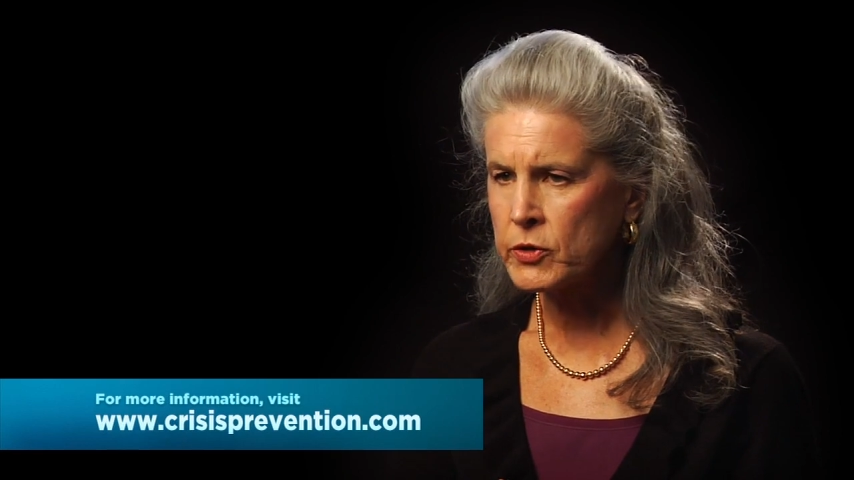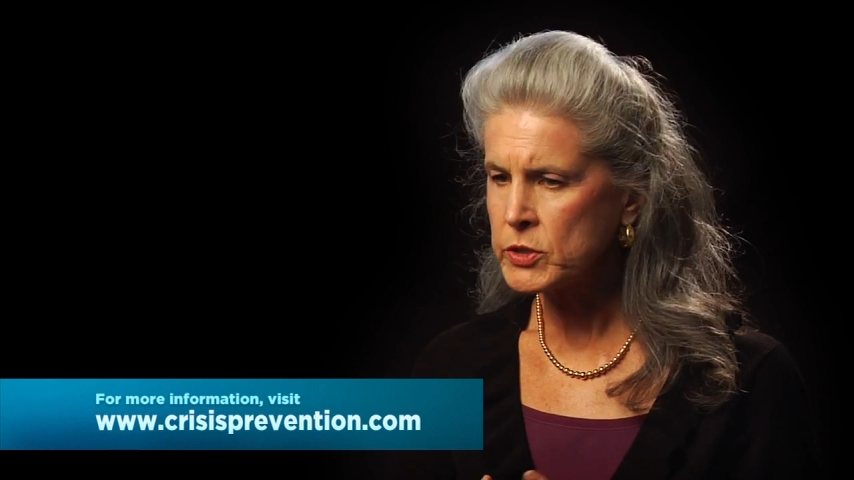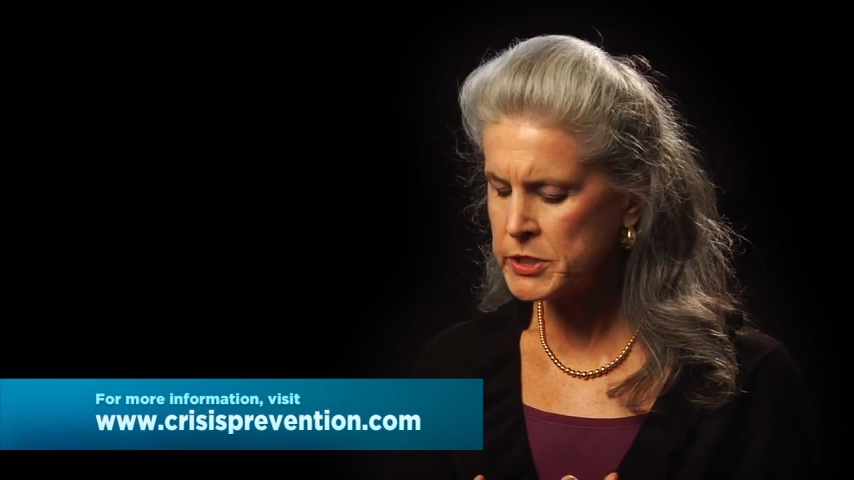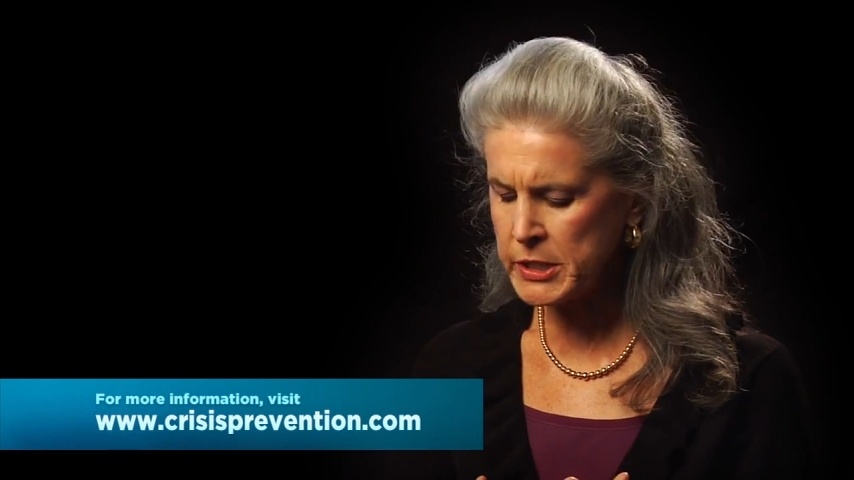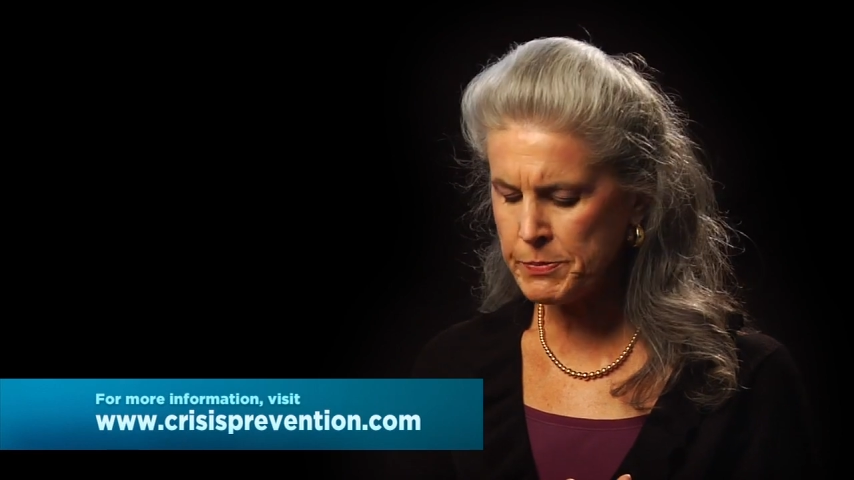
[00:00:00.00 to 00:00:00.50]

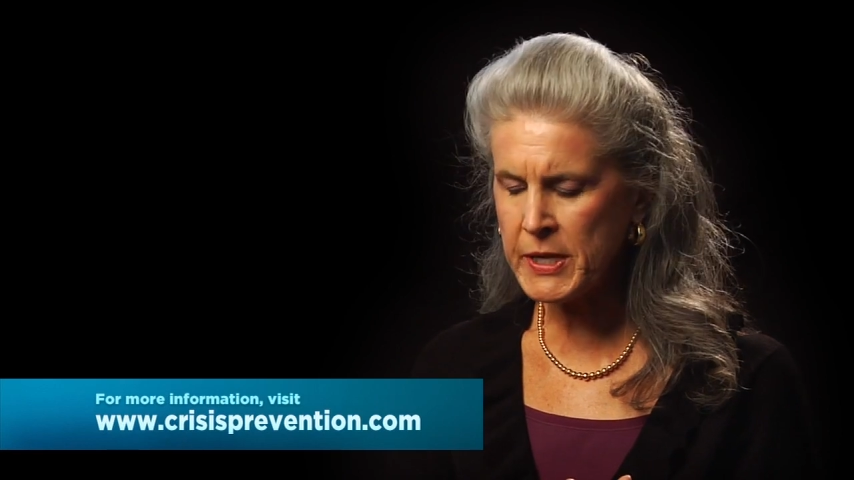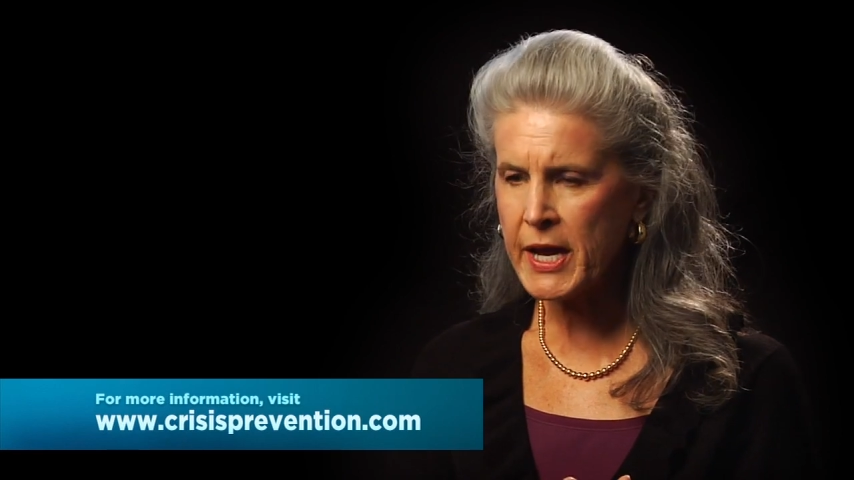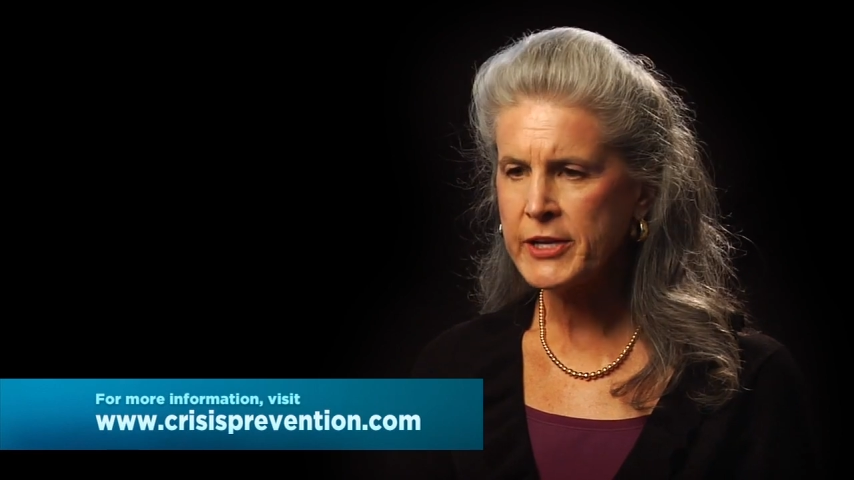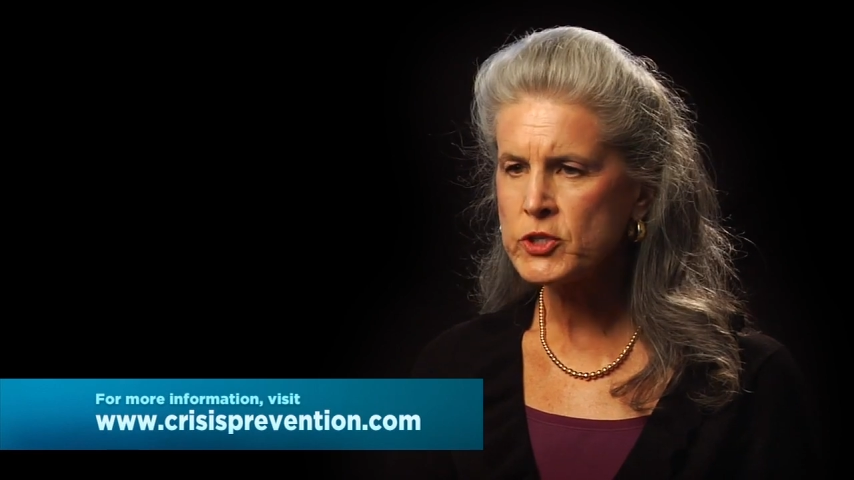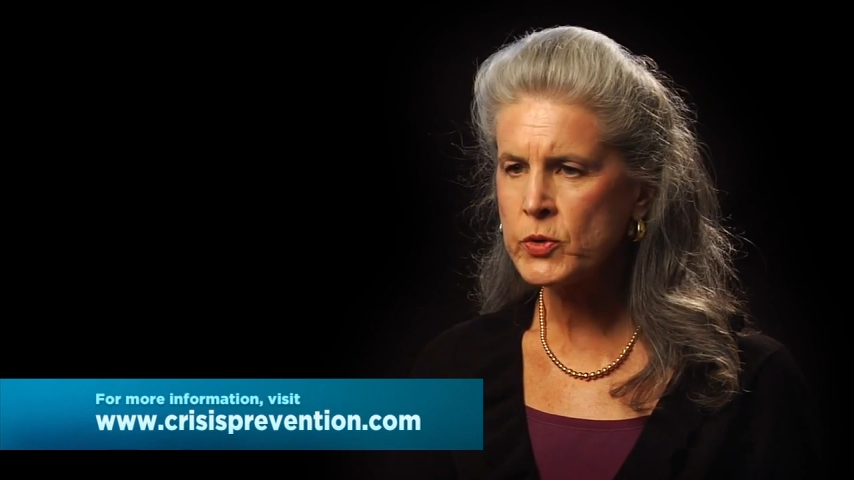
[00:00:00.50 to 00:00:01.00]

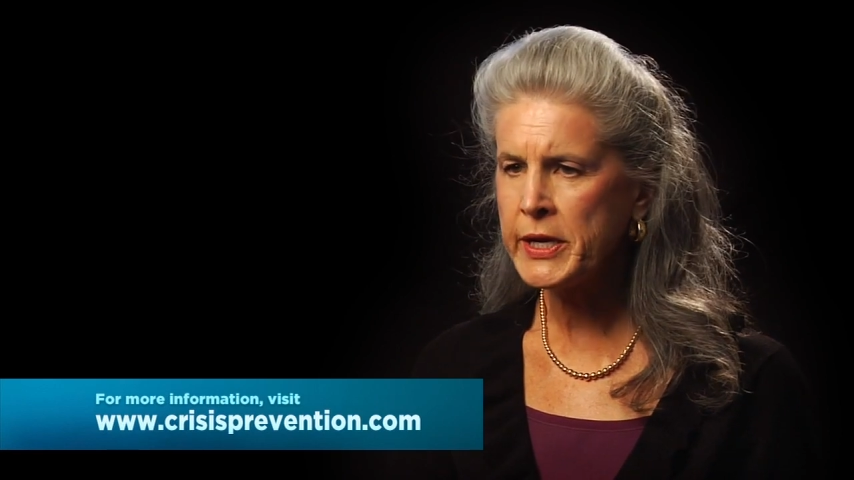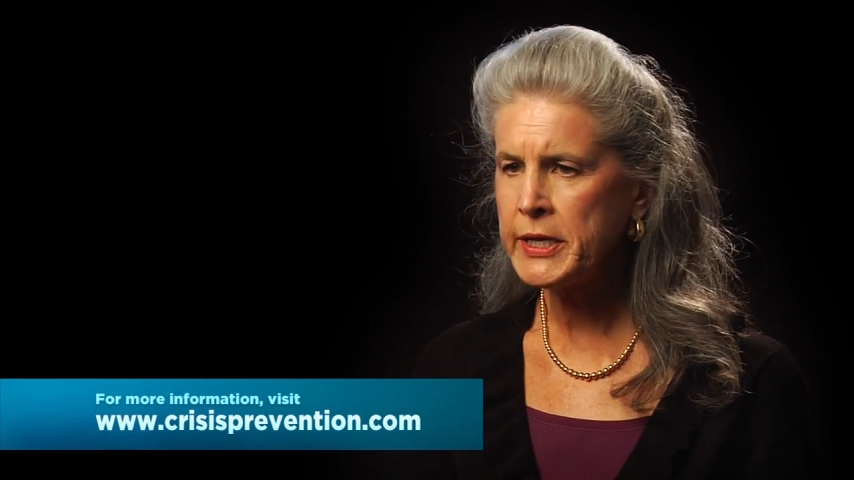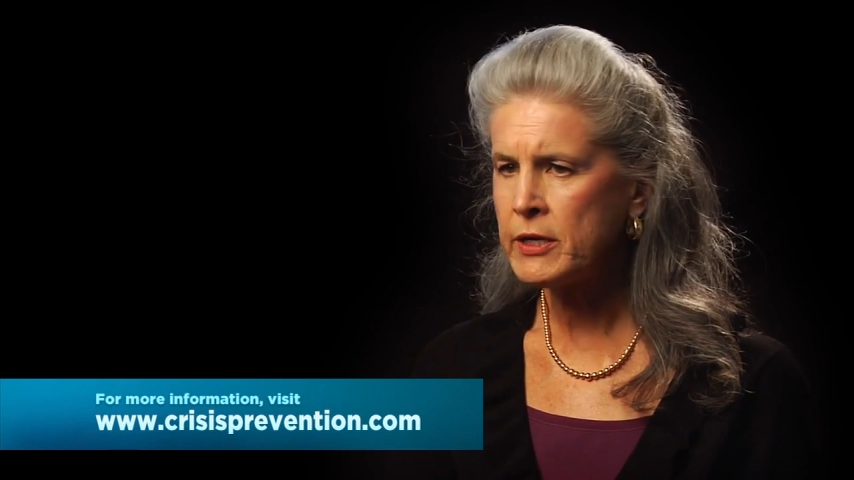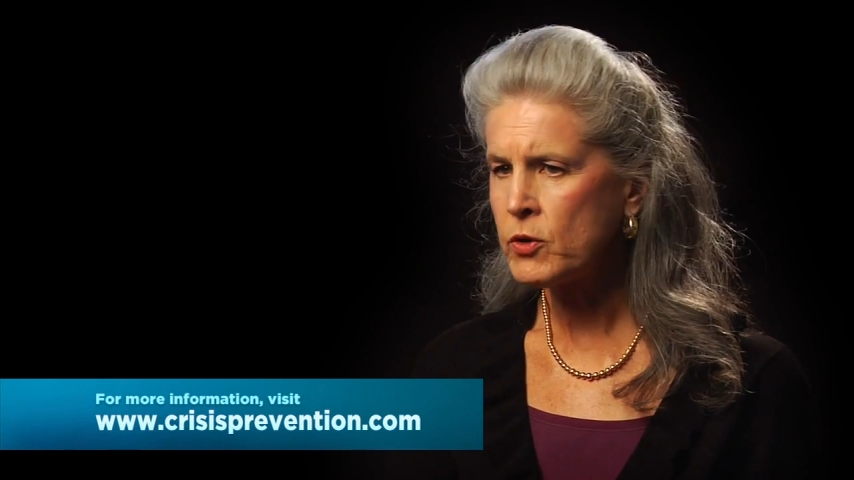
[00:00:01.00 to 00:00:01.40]
CPI training,